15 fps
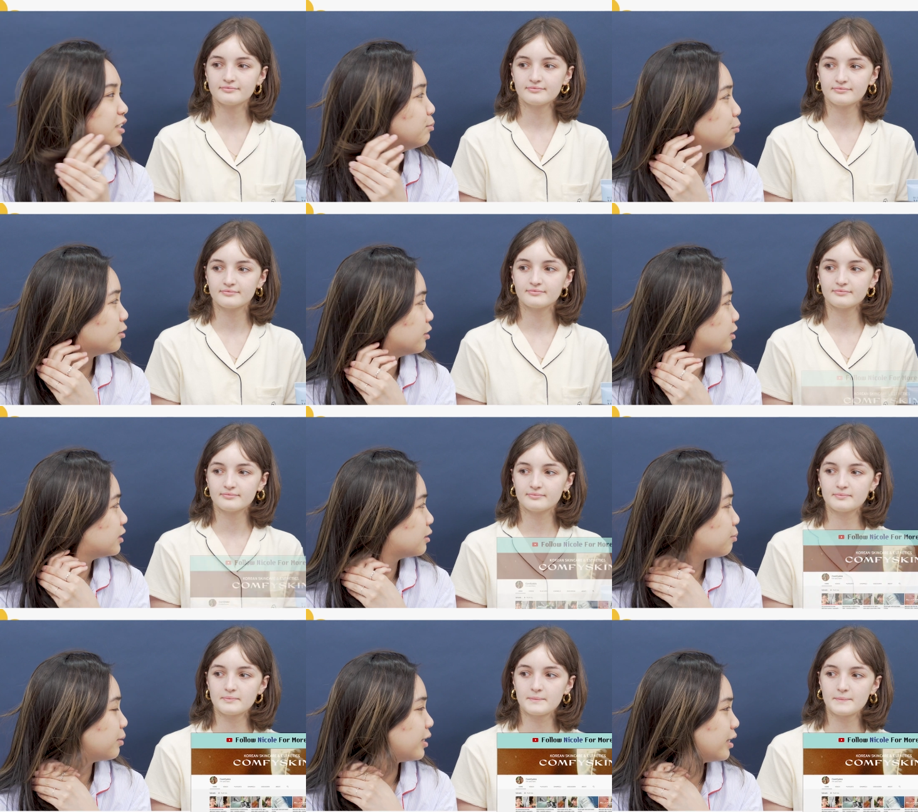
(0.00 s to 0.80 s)
Speaker 1: She
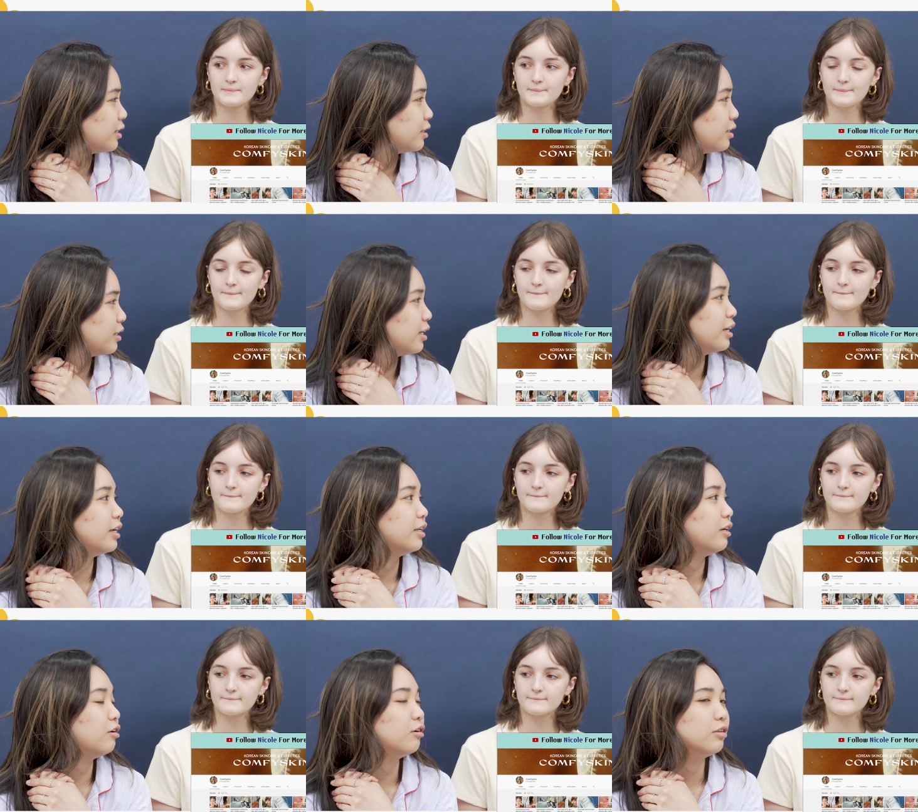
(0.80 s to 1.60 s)
participated
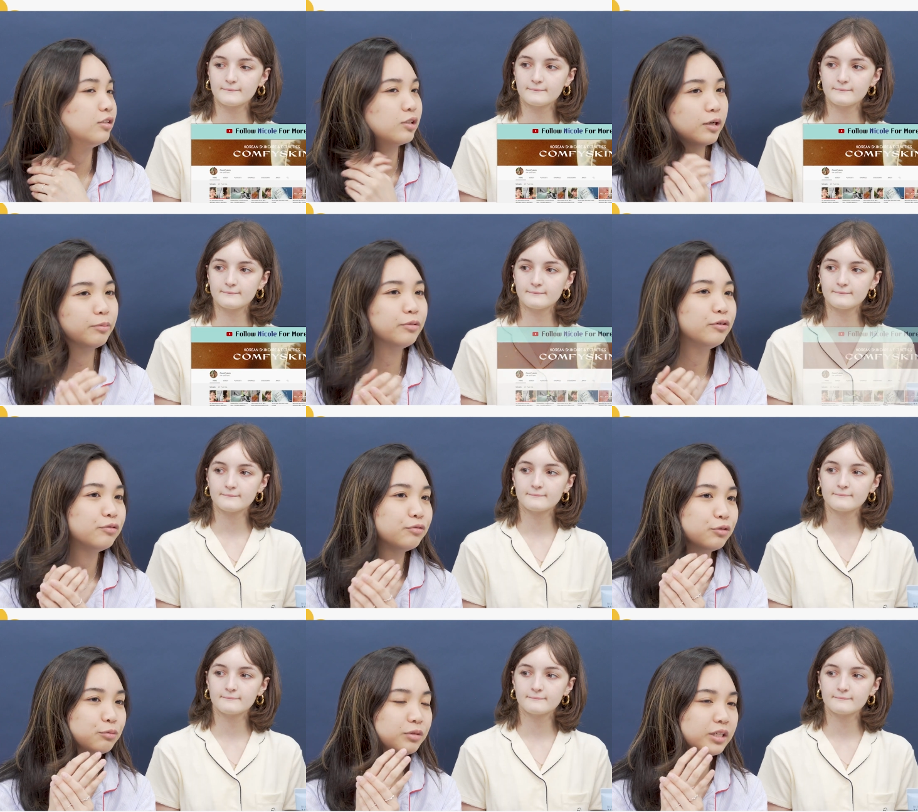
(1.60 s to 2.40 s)
in our Try Me
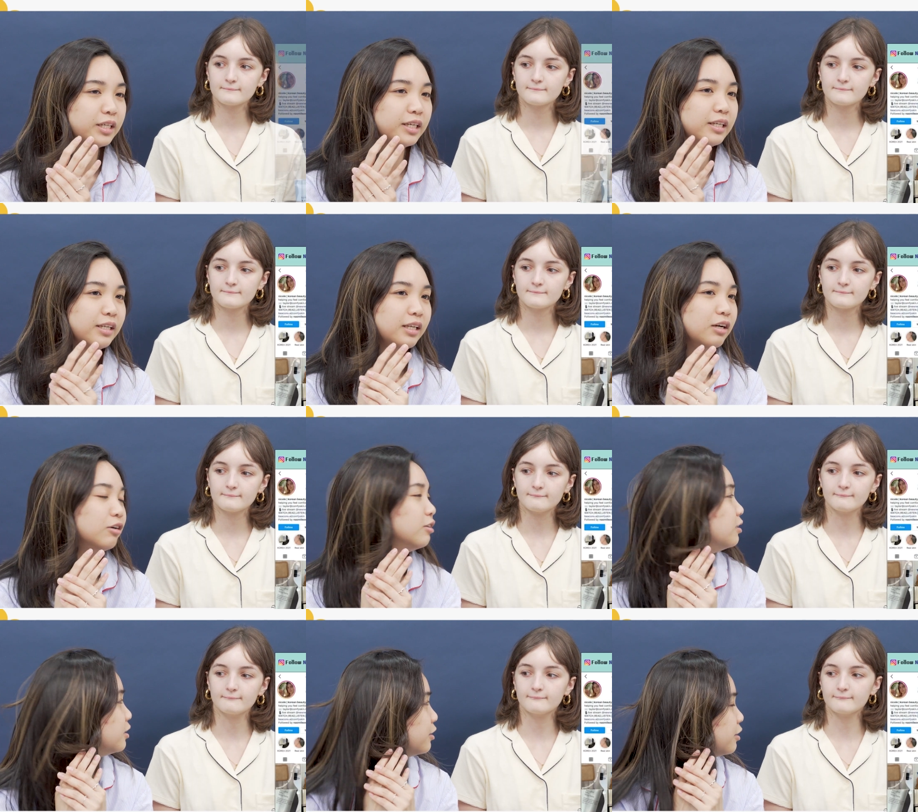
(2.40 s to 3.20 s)
View Me
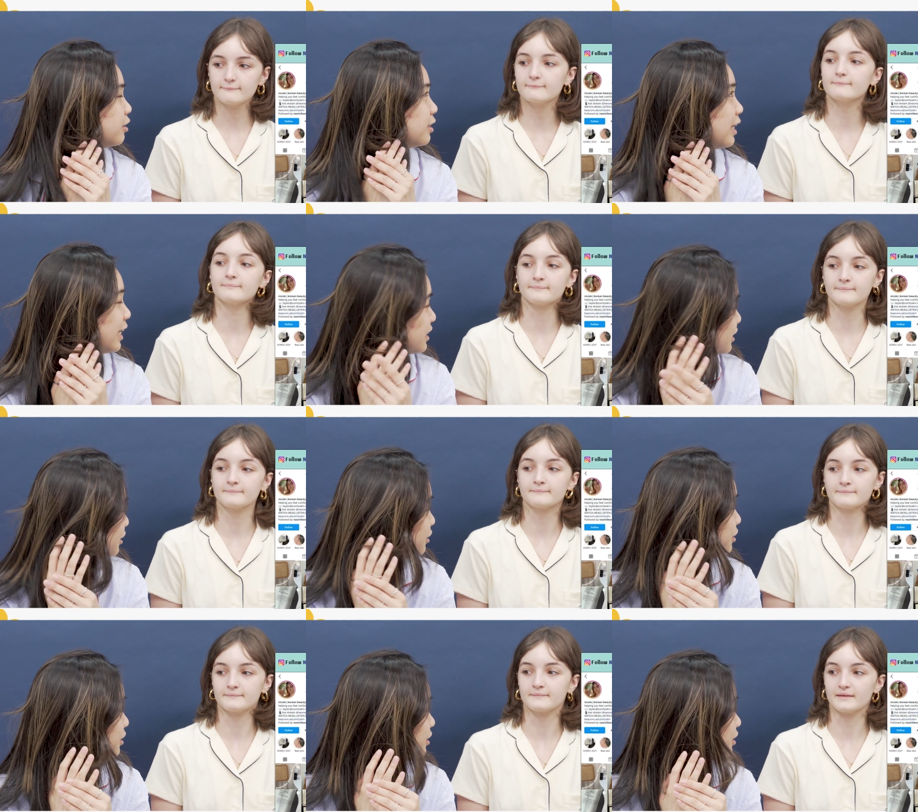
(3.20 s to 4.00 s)
earlier last mm.
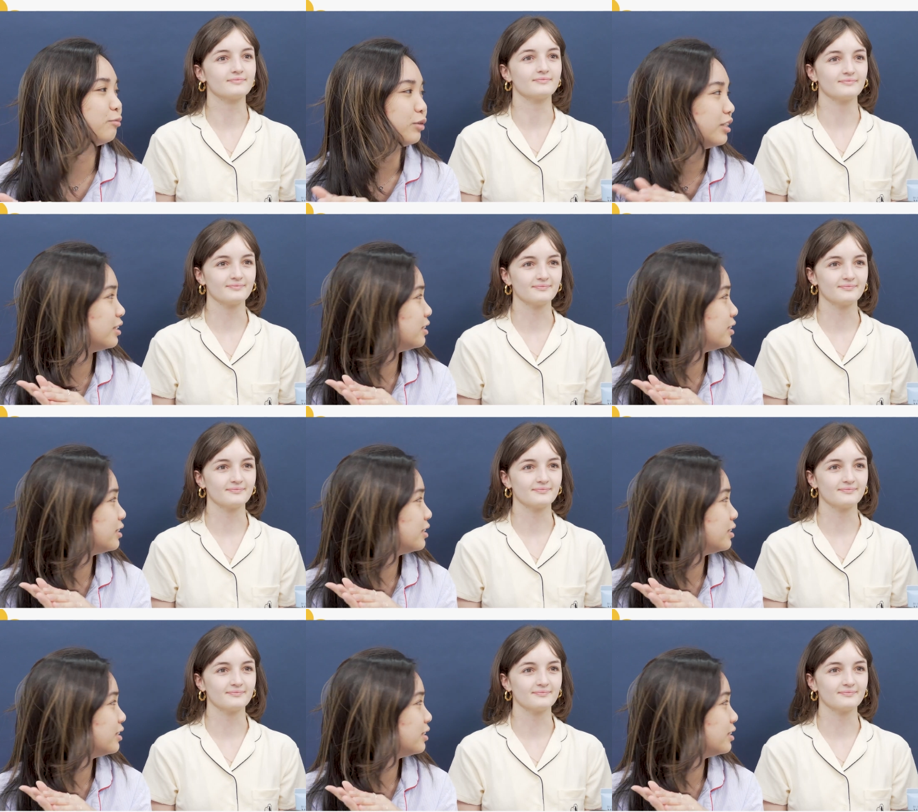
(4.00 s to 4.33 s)
year. We